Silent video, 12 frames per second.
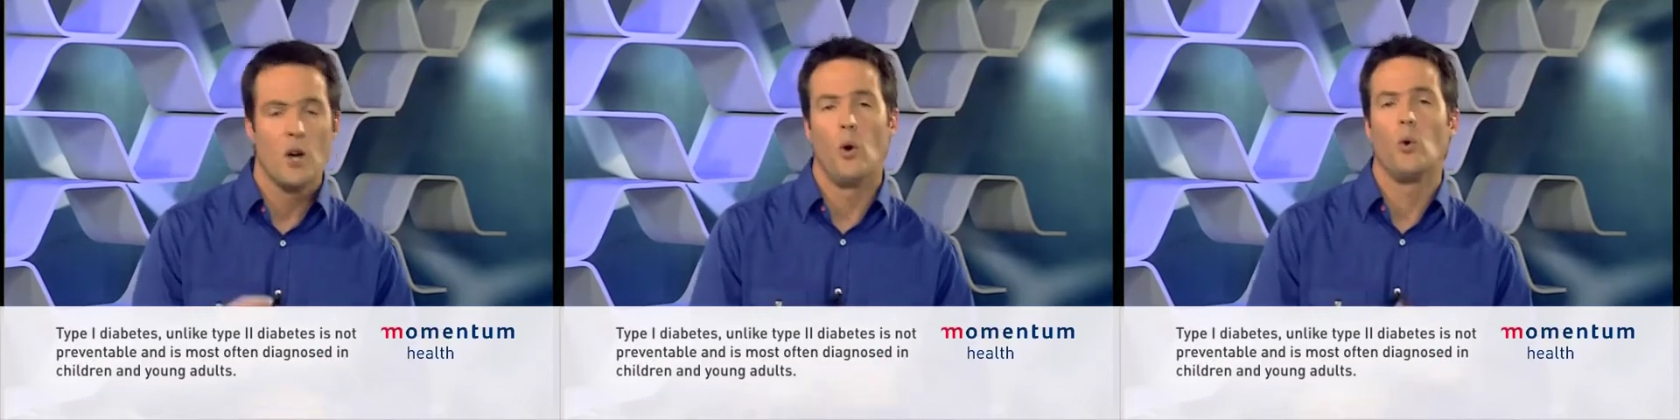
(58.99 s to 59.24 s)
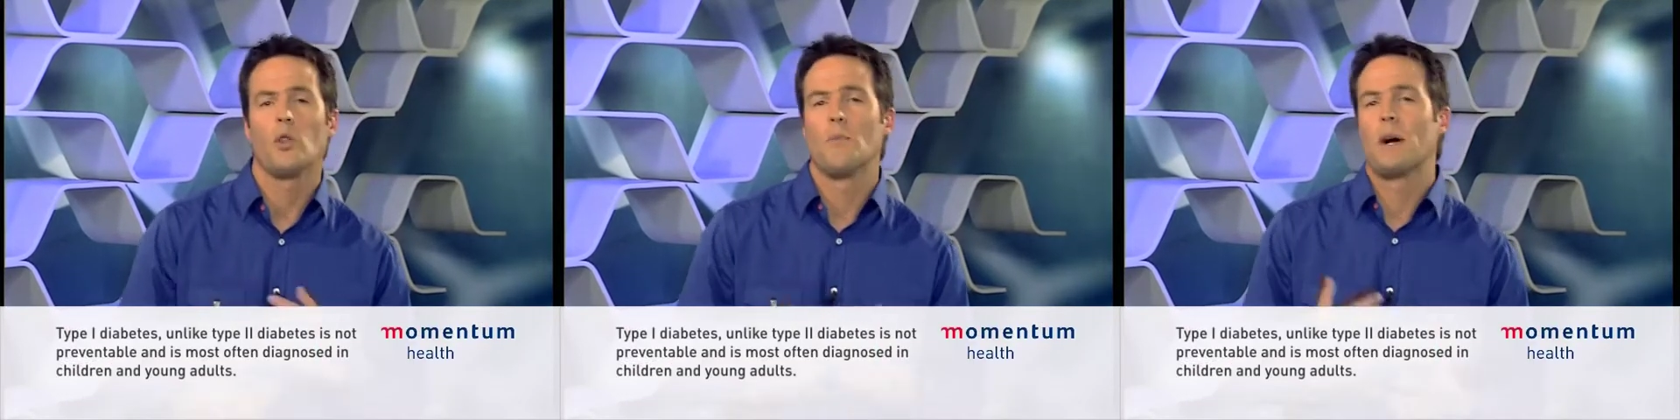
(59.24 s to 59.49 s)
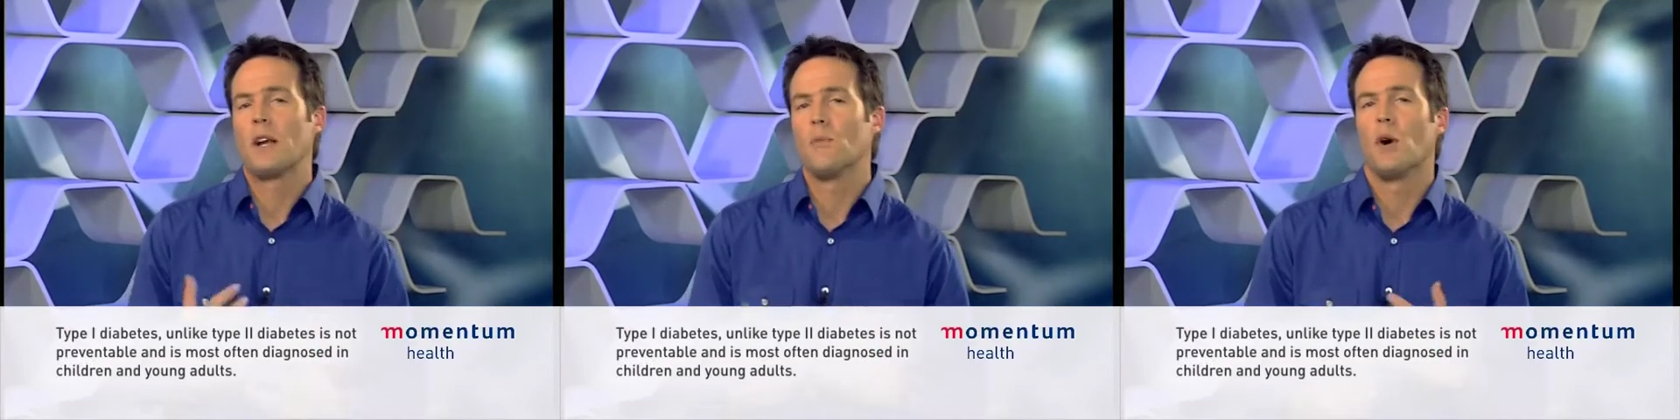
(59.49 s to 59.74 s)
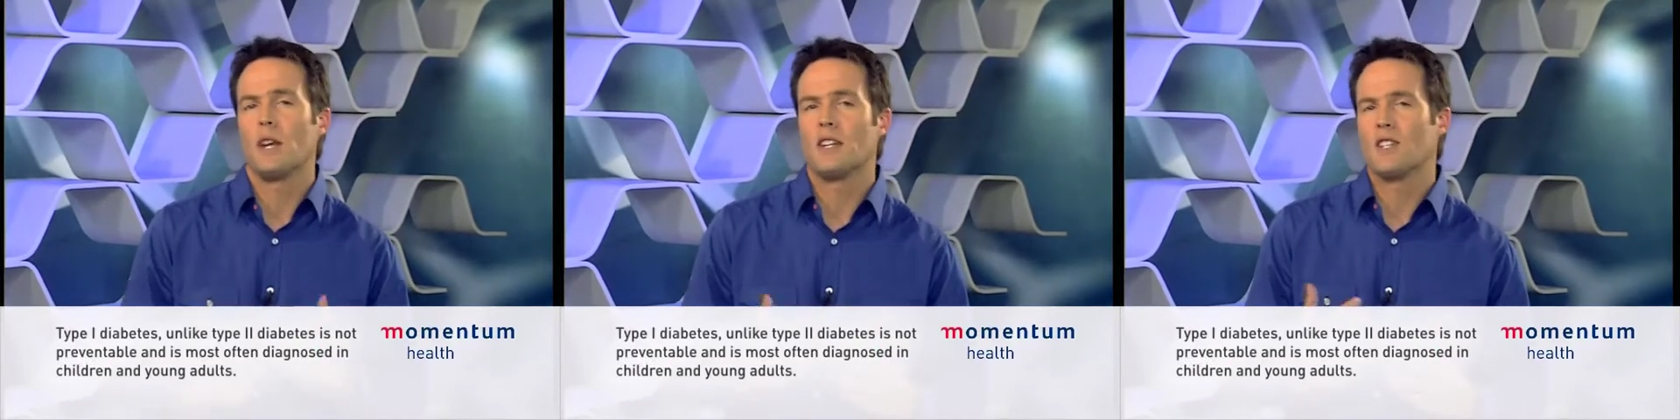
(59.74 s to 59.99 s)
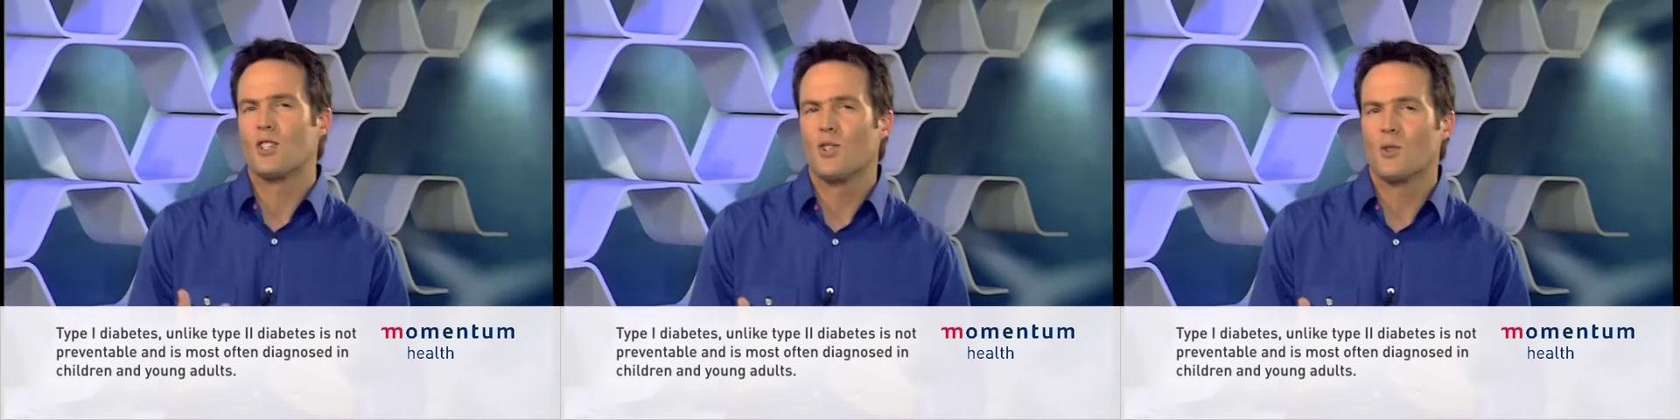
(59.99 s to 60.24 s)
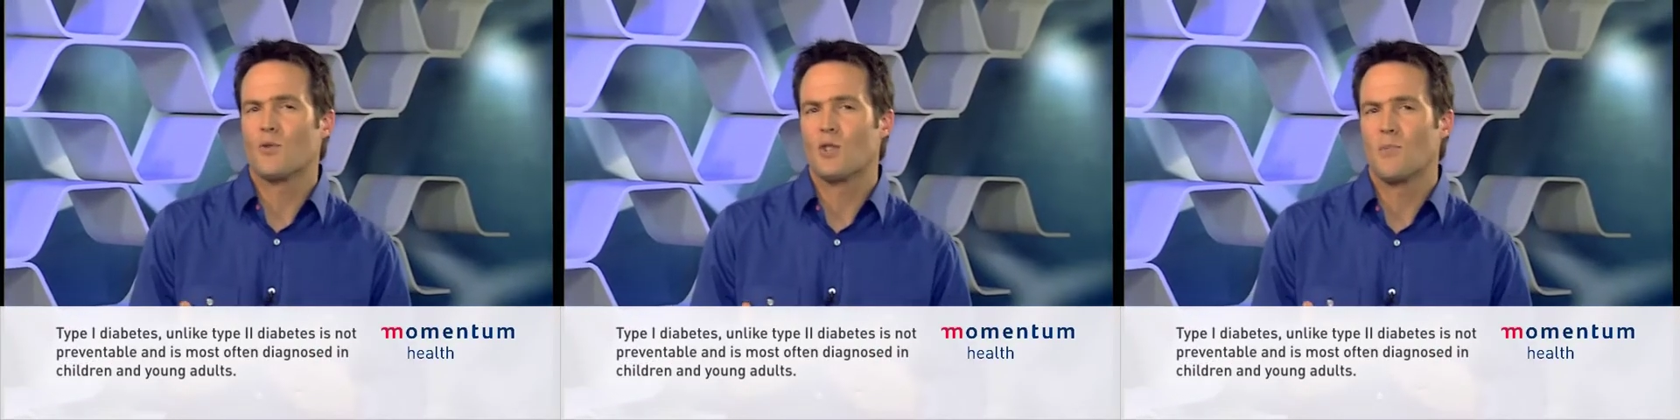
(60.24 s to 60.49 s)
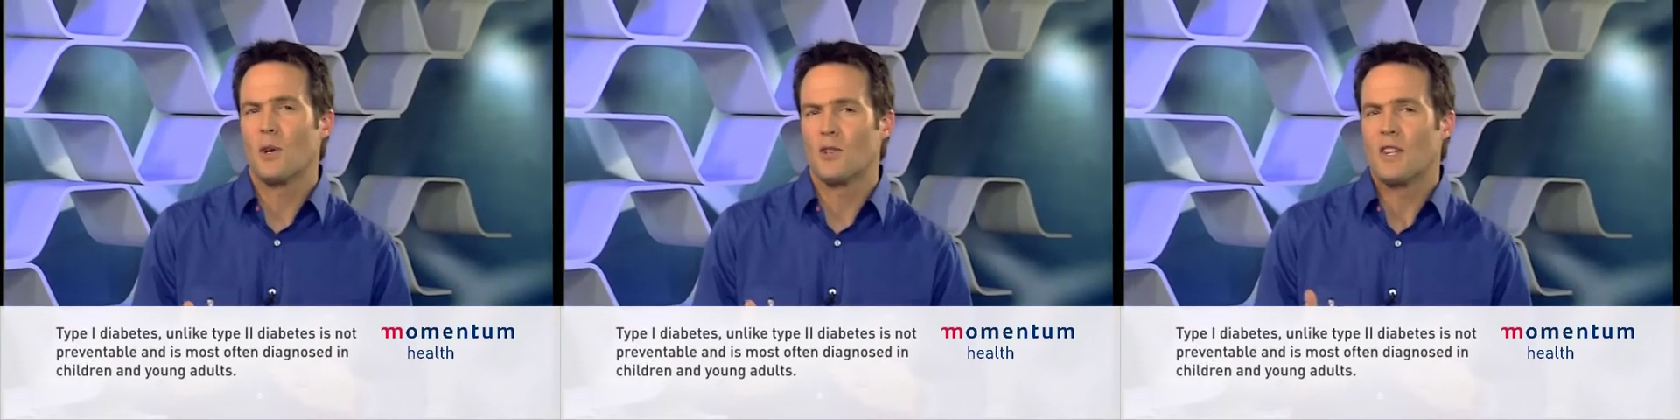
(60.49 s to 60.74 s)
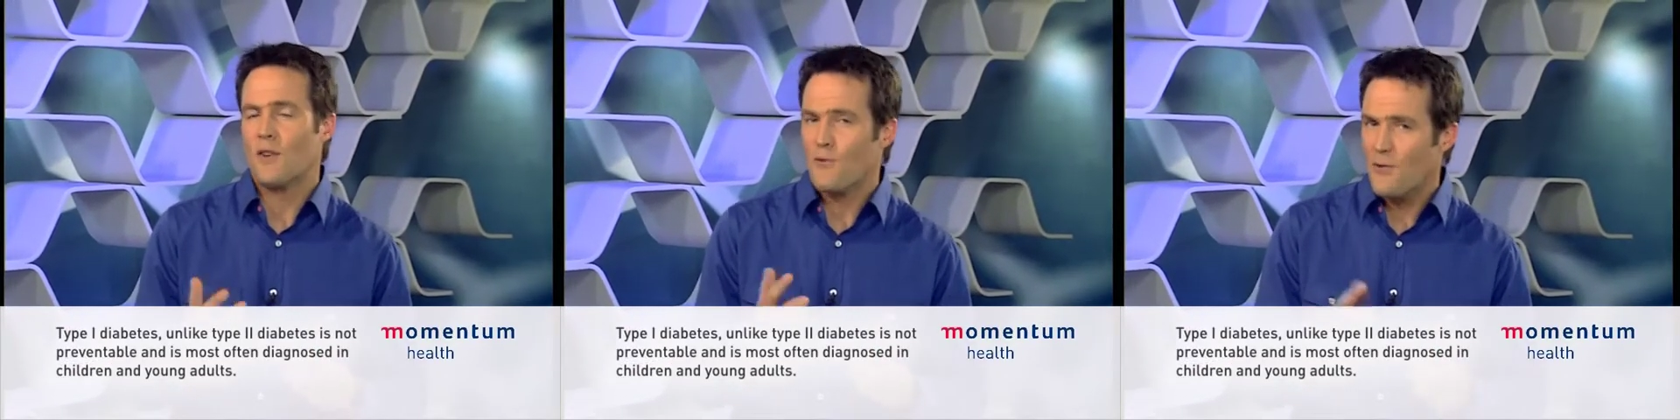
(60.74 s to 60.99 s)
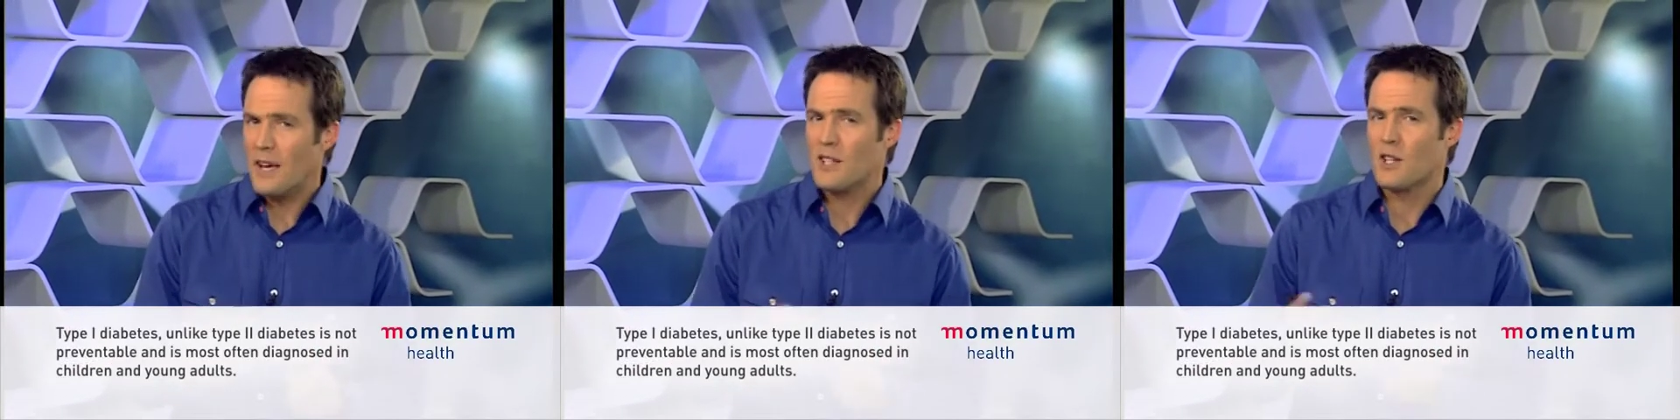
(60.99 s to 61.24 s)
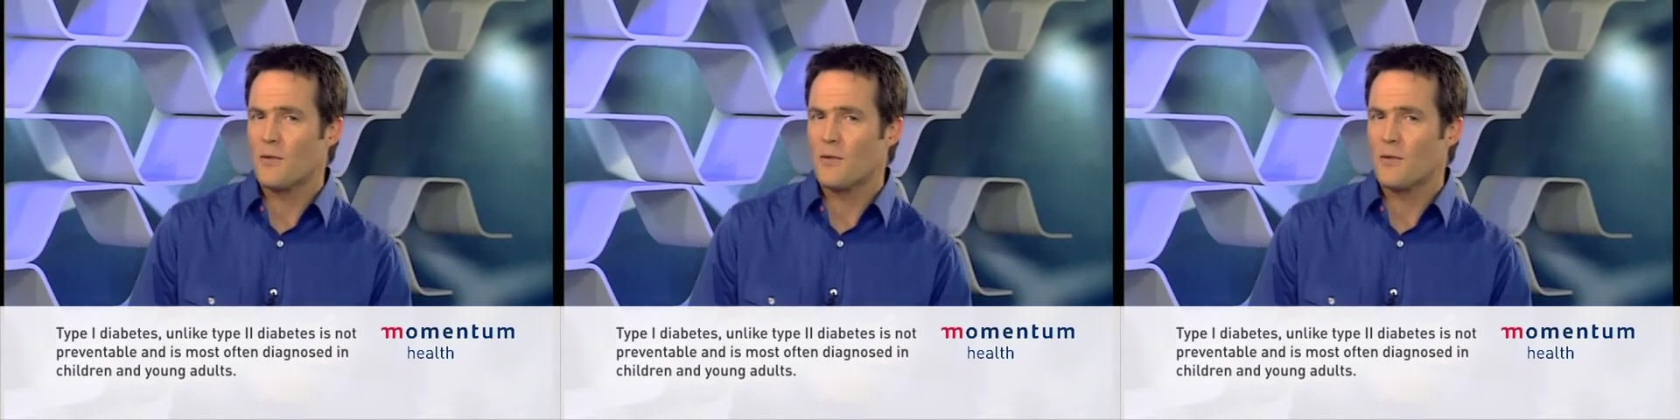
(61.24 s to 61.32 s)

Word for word: or the body does not respond to the effects